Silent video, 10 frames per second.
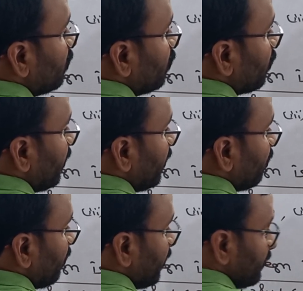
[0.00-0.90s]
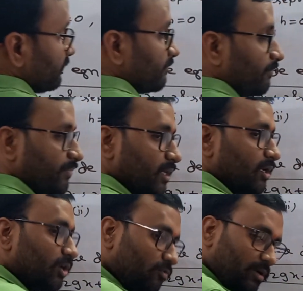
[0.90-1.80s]
to 25.
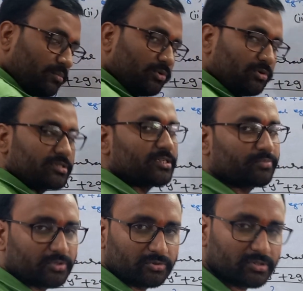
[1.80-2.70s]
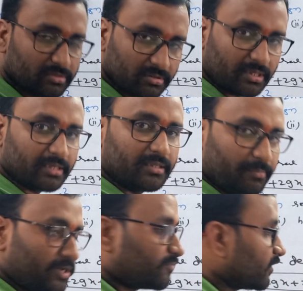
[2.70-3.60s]
Now one more step to get the
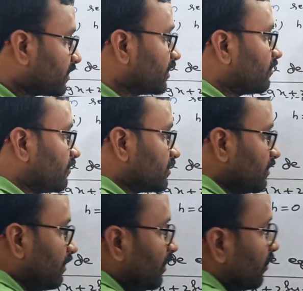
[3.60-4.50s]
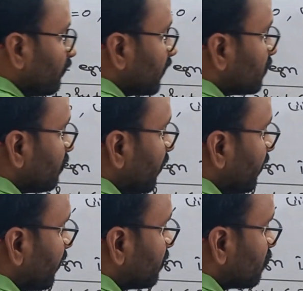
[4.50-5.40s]
perfect equation. First
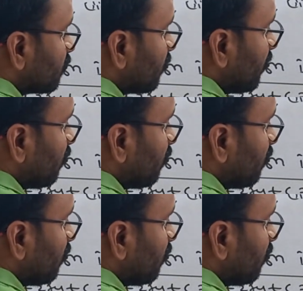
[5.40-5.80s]
write x square,